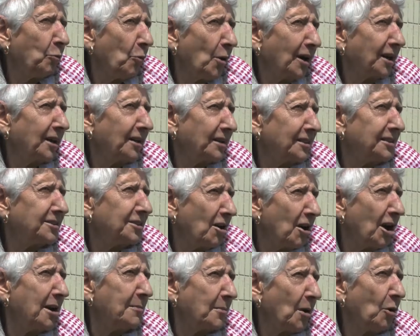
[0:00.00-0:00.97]
one at a
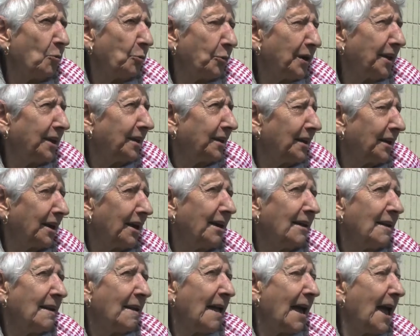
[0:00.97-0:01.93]
time are weaker
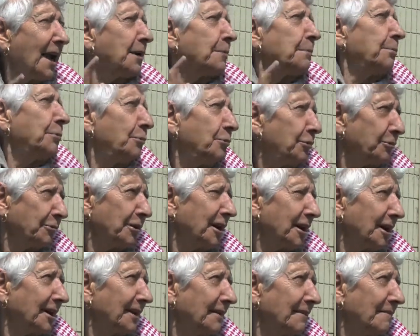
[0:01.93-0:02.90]
and
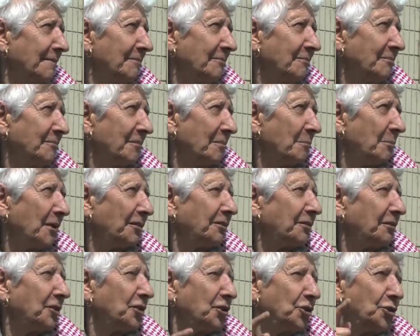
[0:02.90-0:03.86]
poorer, but
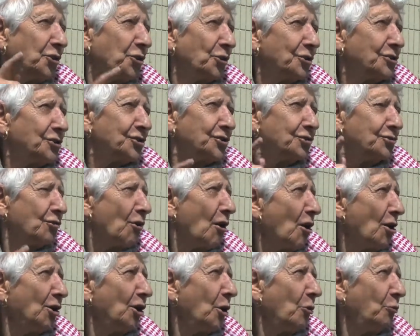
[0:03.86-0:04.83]
you're
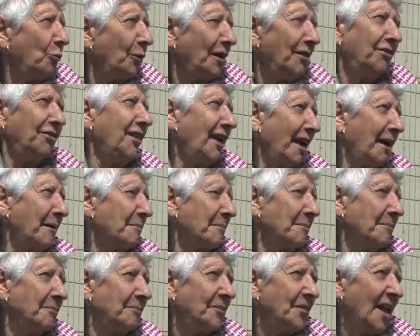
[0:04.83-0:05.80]
stronger with them,
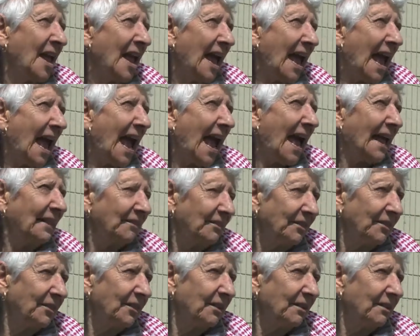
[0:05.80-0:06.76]
and
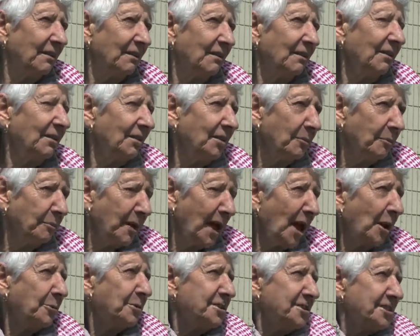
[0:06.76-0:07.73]
the
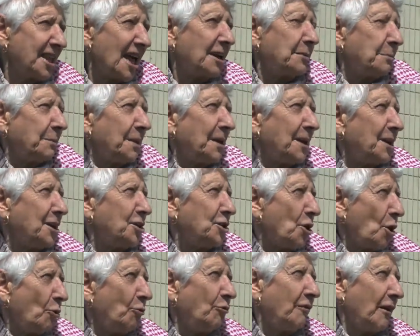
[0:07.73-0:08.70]
powers that be
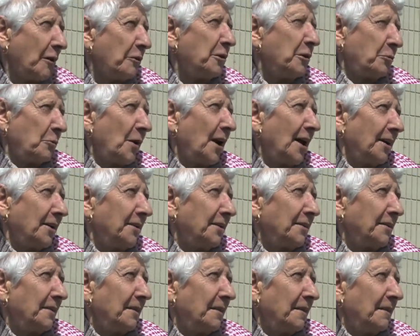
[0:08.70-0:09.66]
know very well
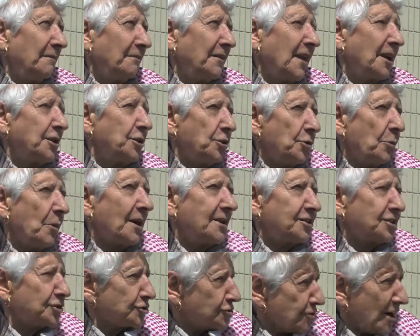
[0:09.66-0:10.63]
that you are
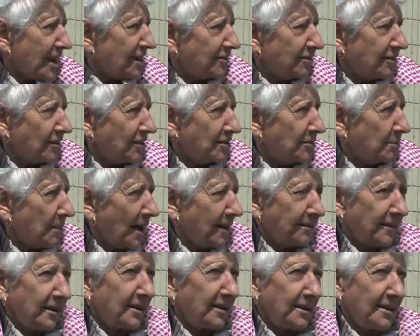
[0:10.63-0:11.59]
strengthened by
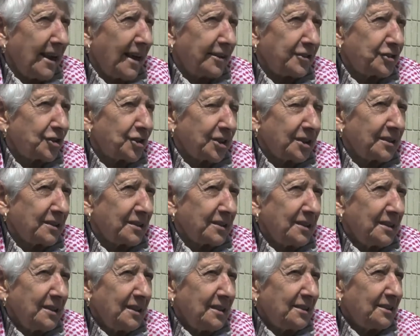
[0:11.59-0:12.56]
the connection.
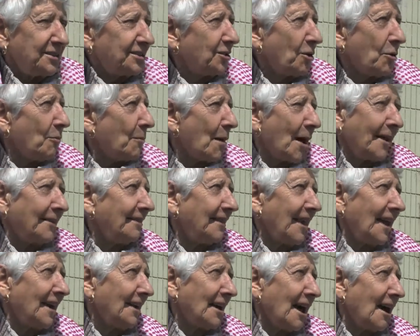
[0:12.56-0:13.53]
Don't mind
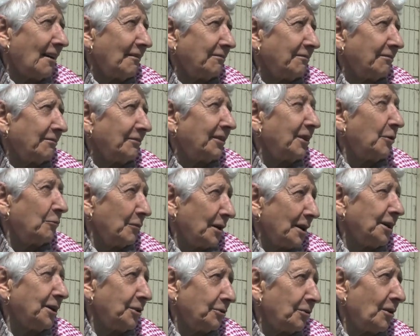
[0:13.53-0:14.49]
they laugh, they're
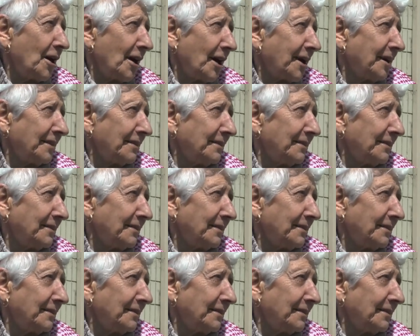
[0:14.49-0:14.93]
really crying.